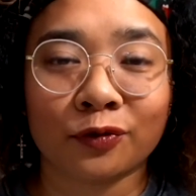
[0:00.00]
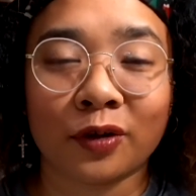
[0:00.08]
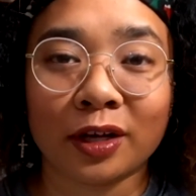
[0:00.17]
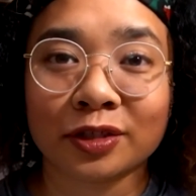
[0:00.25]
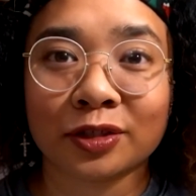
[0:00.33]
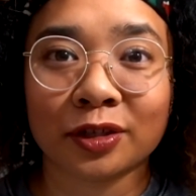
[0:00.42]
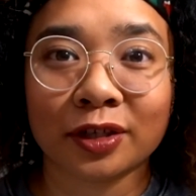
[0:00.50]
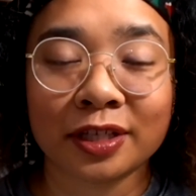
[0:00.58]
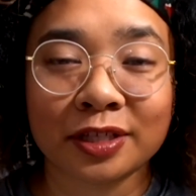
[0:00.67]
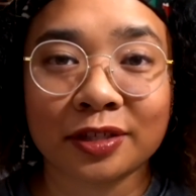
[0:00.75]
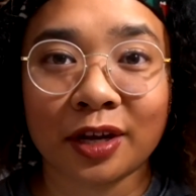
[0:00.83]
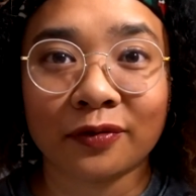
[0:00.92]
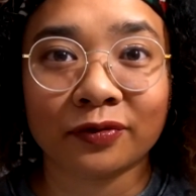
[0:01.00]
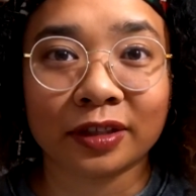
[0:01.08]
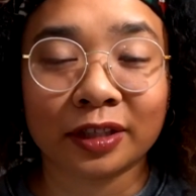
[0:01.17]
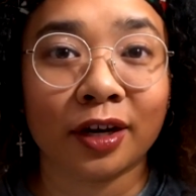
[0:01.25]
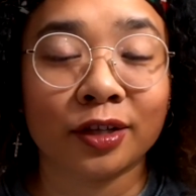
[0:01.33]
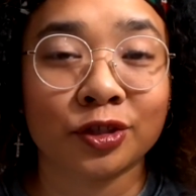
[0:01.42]
Foster is
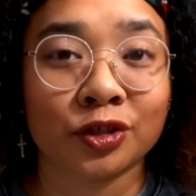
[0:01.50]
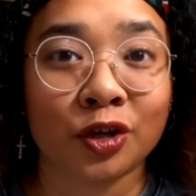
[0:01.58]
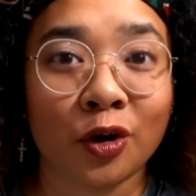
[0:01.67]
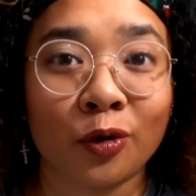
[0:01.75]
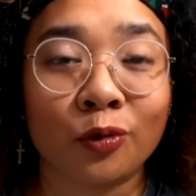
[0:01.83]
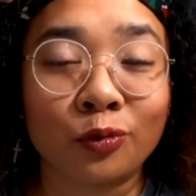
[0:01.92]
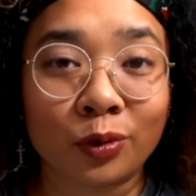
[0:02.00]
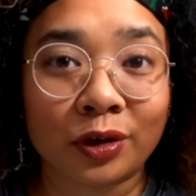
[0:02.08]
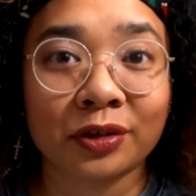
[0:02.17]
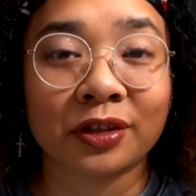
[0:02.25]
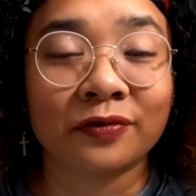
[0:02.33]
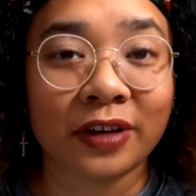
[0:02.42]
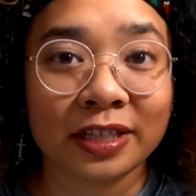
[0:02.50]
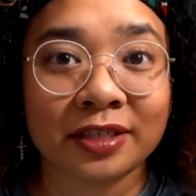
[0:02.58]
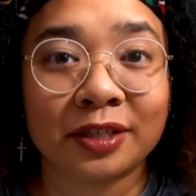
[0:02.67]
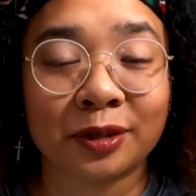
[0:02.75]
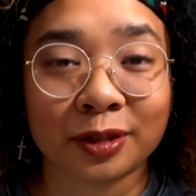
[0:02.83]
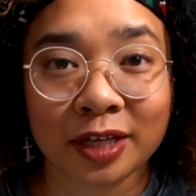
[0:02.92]
definitely a show worth
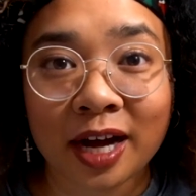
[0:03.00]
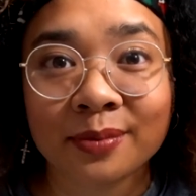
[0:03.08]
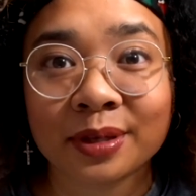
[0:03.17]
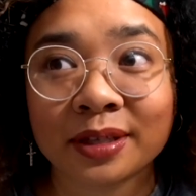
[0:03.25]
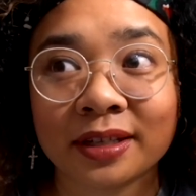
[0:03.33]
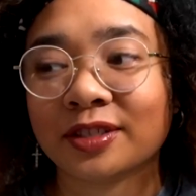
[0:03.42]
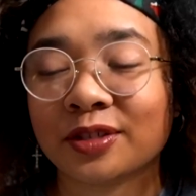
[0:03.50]
investing your time in.